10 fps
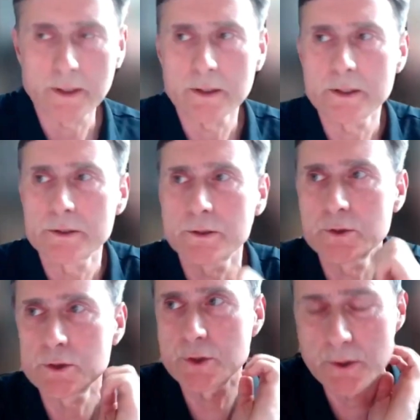I think there are
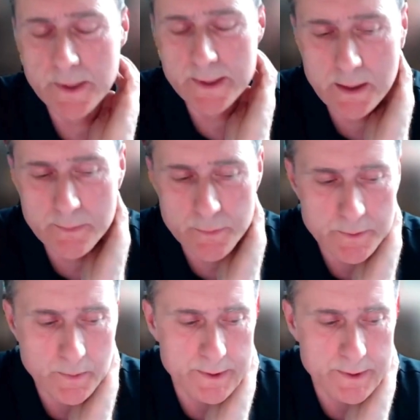two examples.